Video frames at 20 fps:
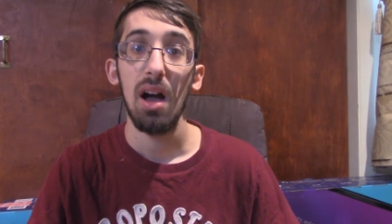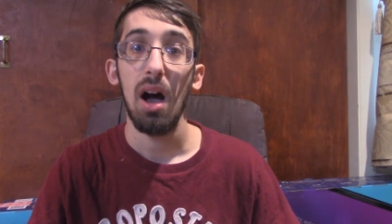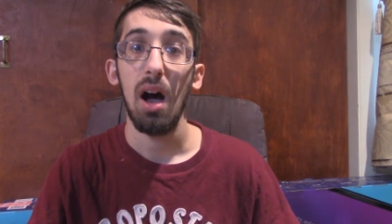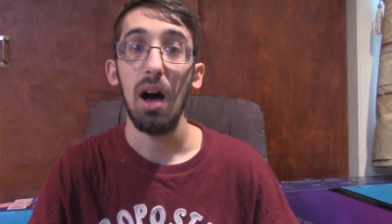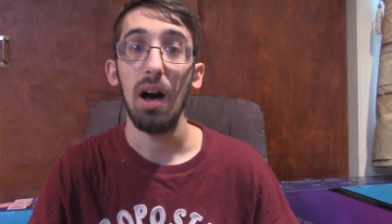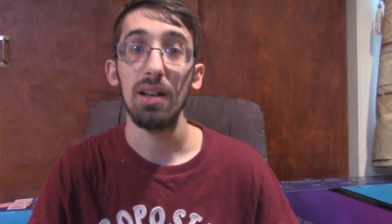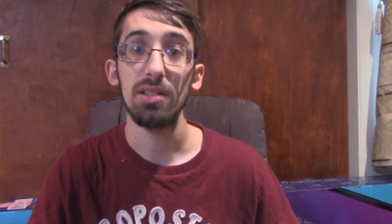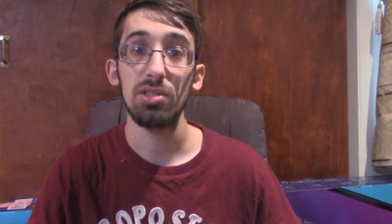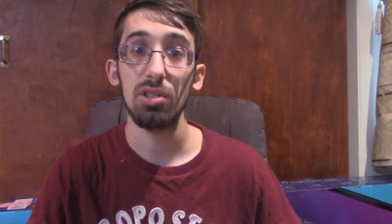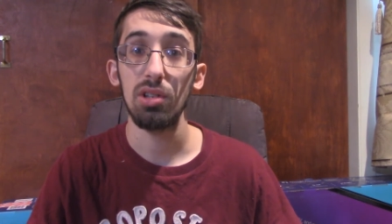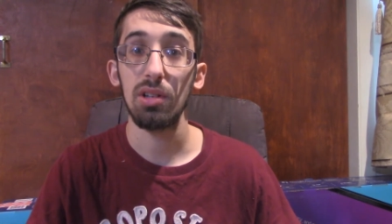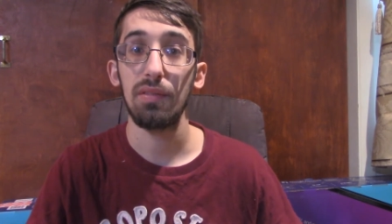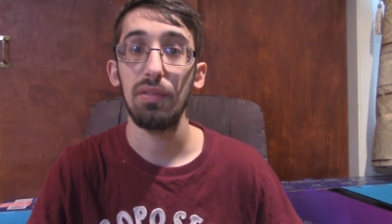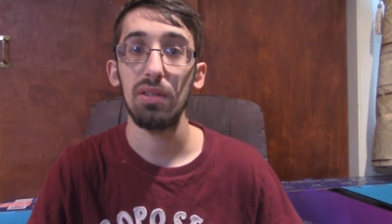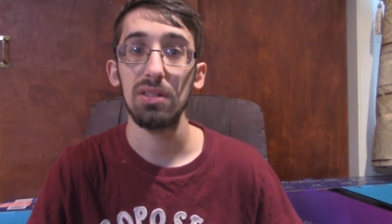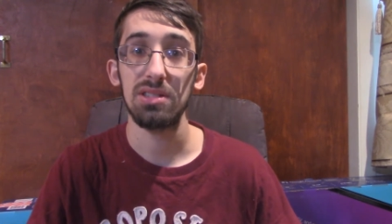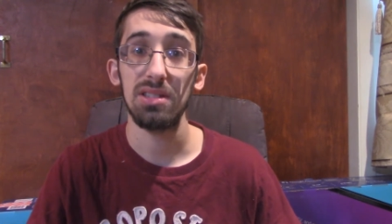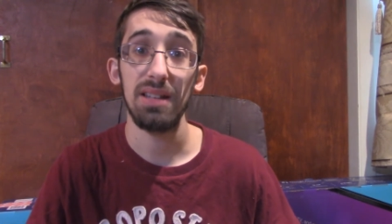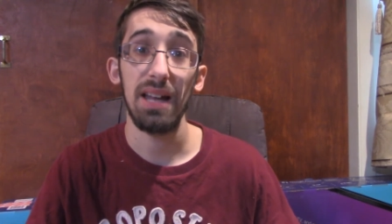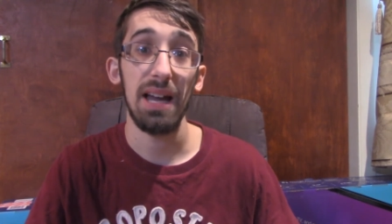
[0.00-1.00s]
Uh, so look
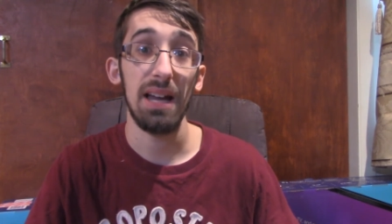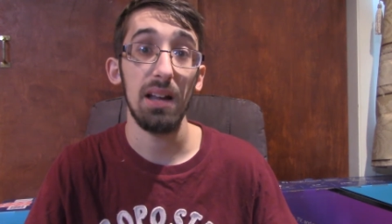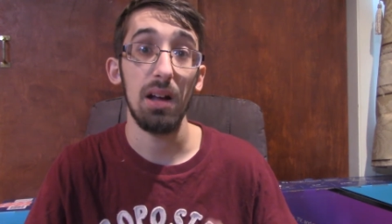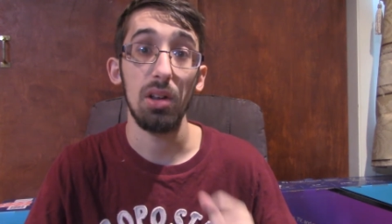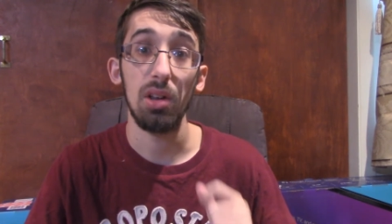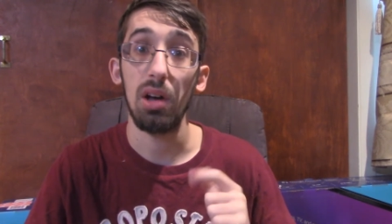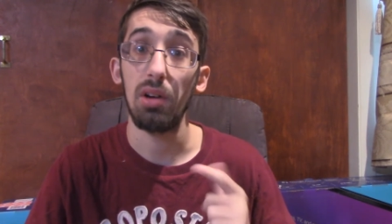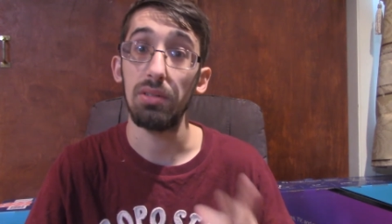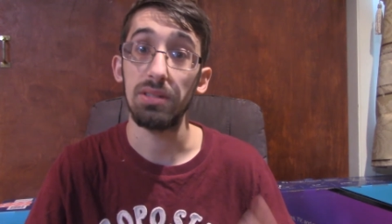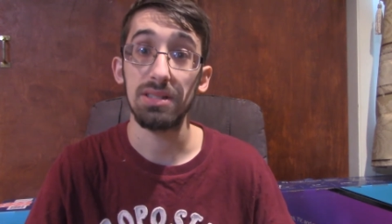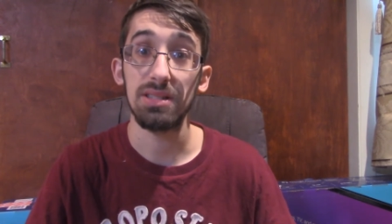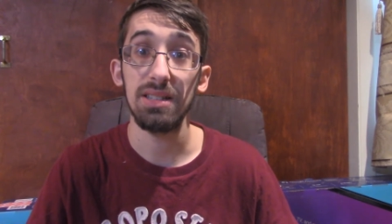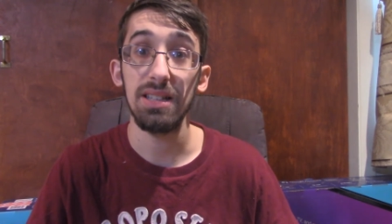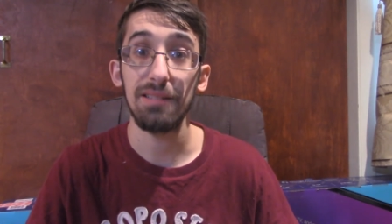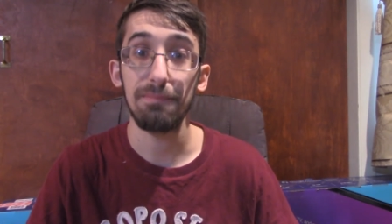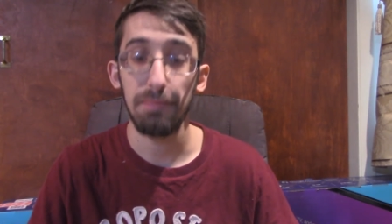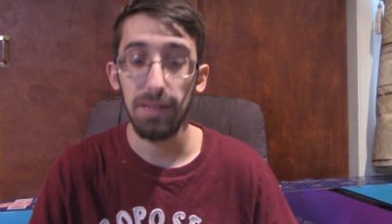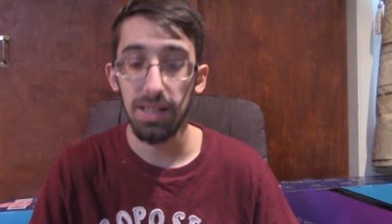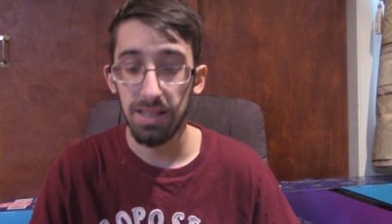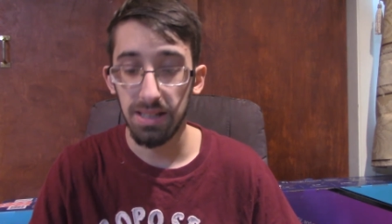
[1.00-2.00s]
forward to that along with
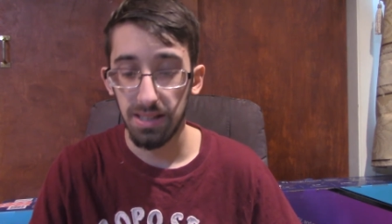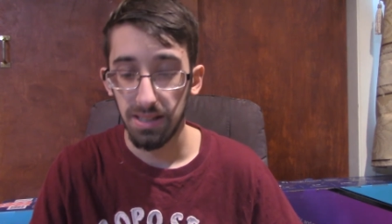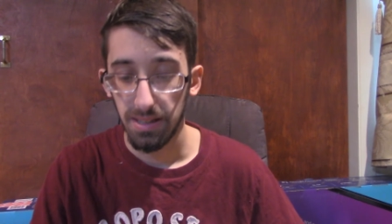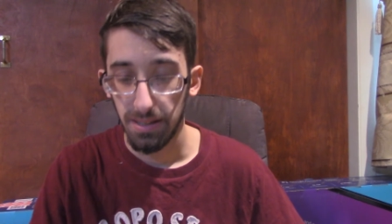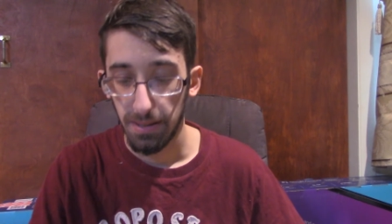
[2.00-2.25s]
sneak peek.